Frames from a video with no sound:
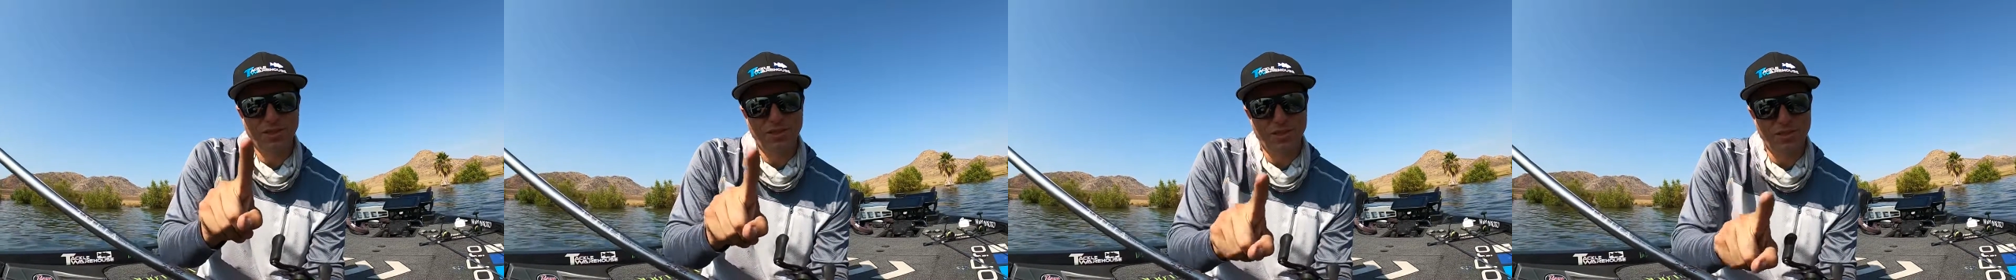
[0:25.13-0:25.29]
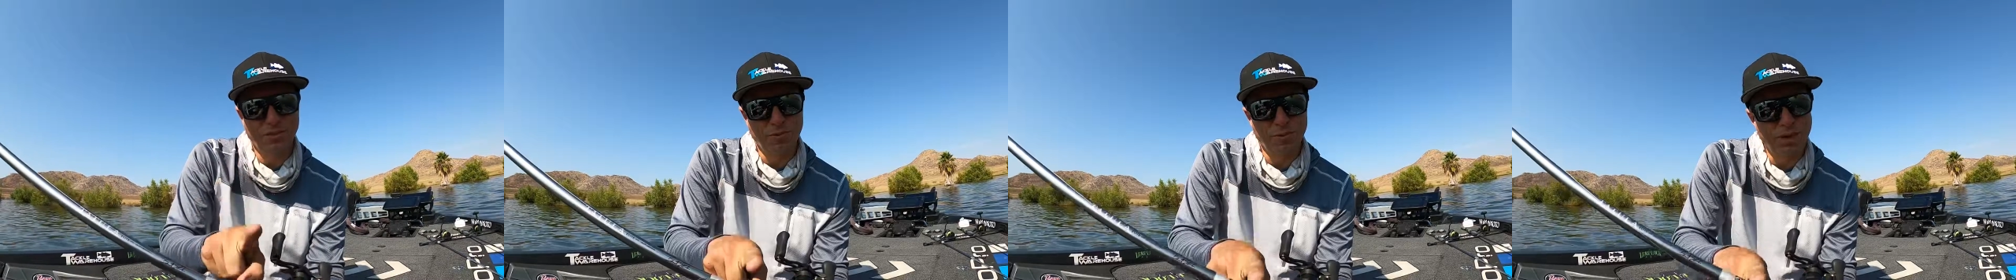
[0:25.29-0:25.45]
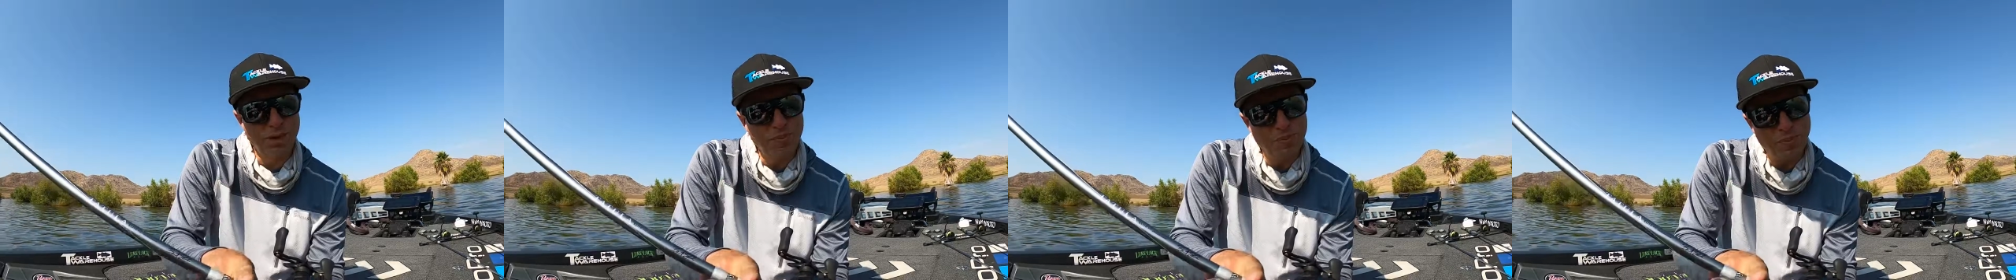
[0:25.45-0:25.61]

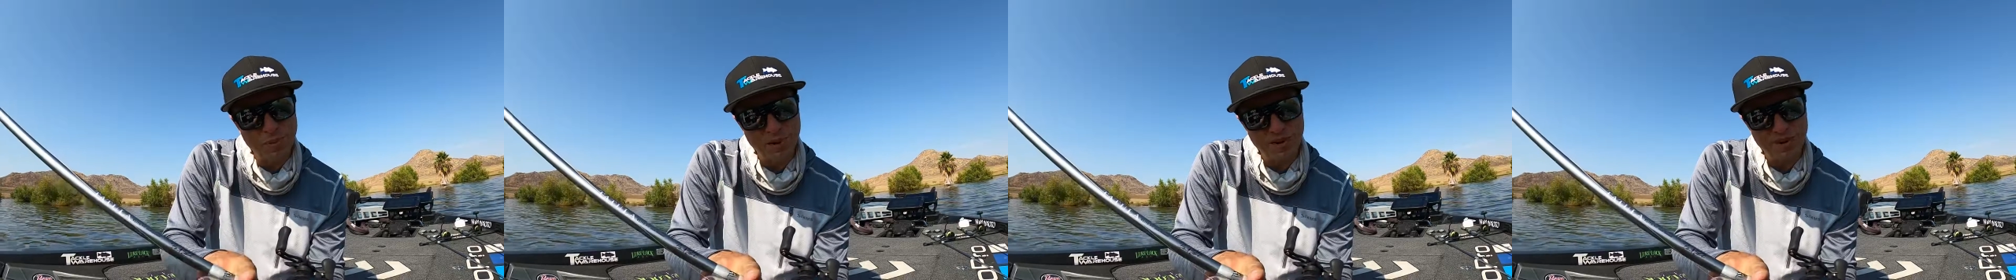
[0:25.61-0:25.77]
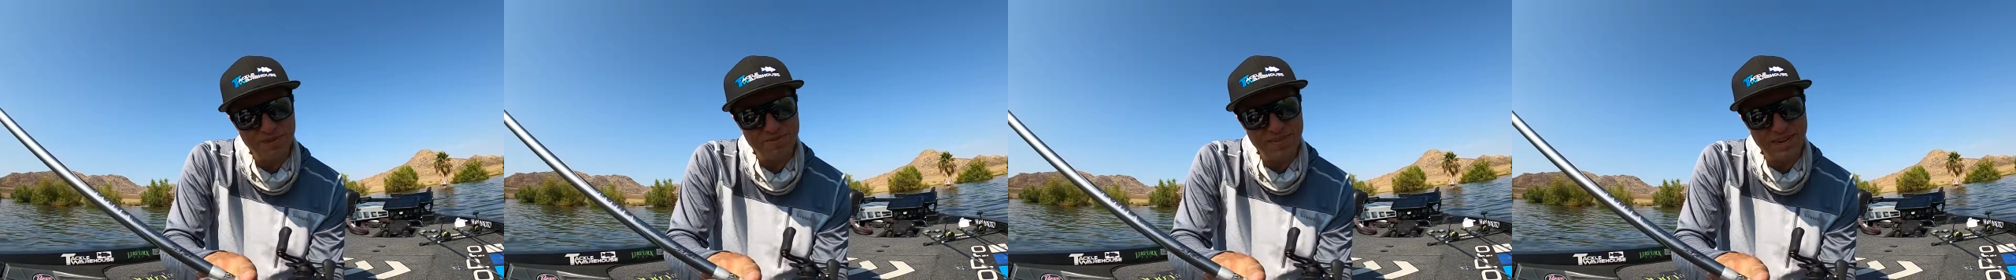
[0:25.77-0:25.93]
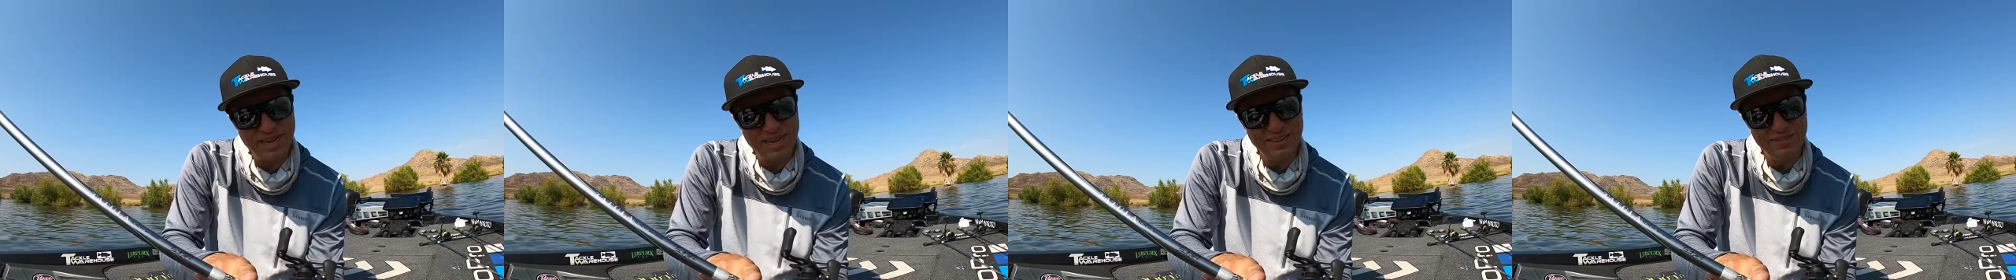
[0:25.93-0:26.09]

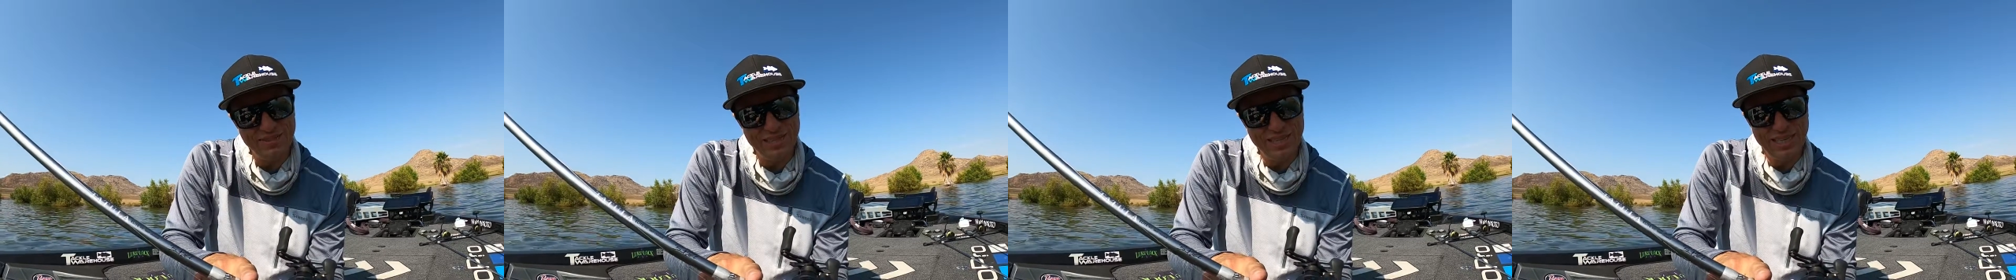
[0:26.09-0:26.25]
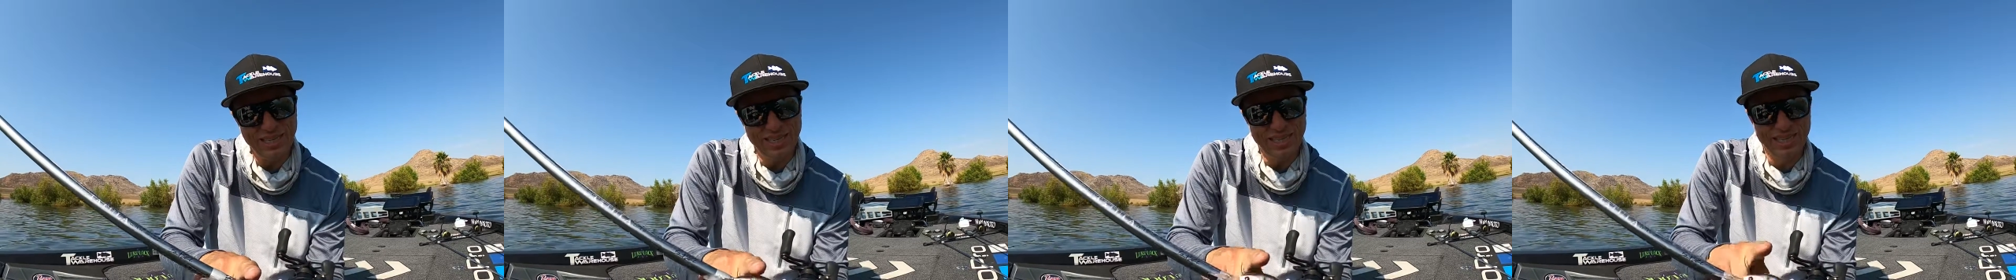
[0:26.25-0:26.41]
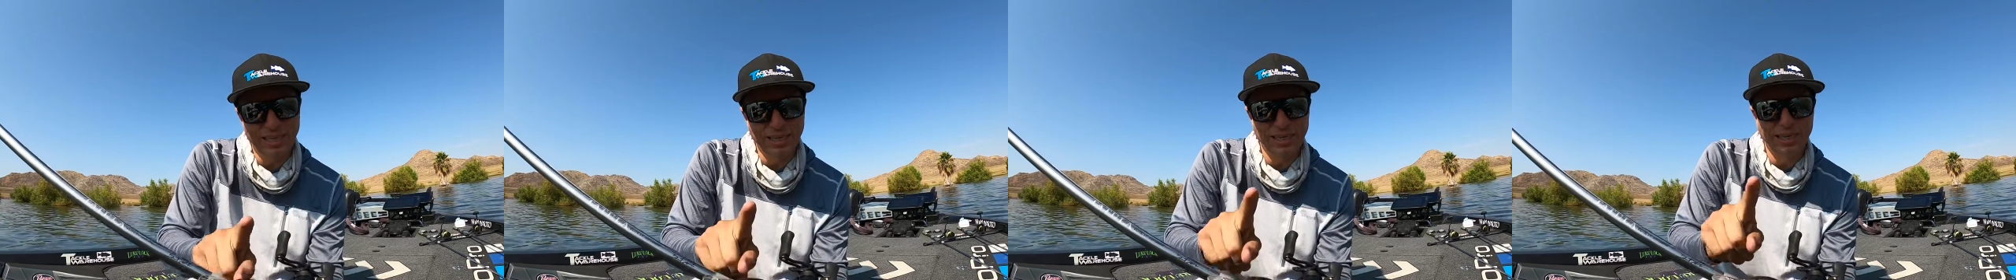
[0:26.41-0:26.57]
3.5
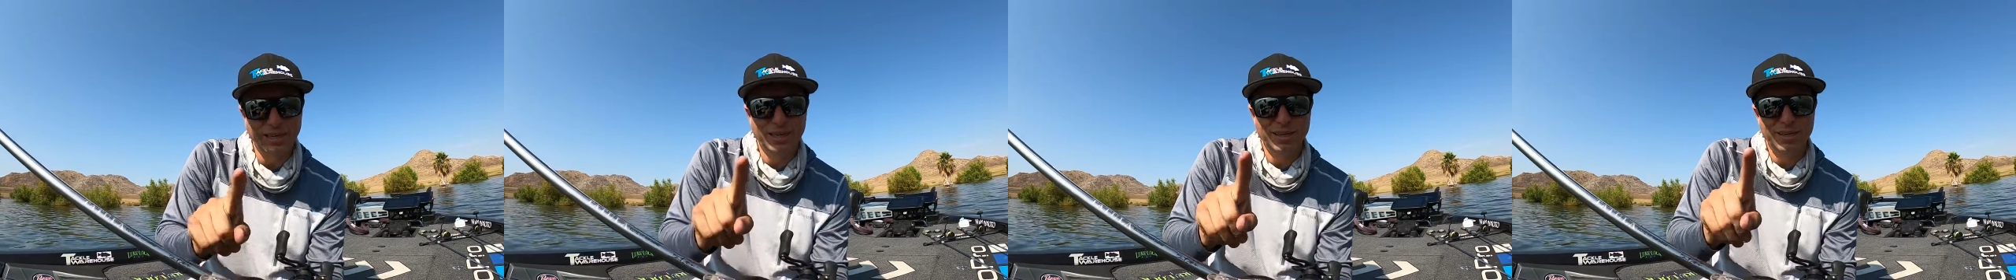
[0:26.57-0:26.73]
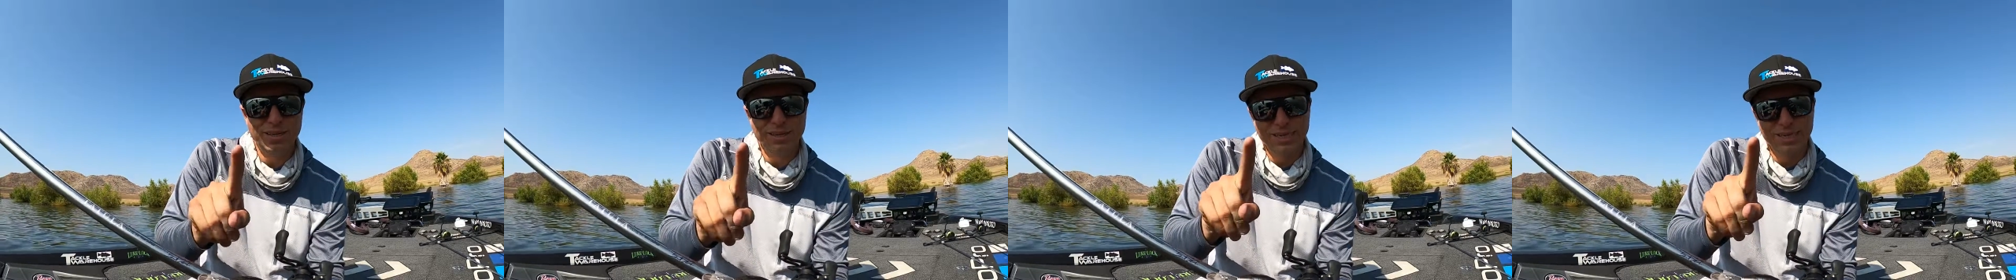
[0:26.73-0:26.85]
DD,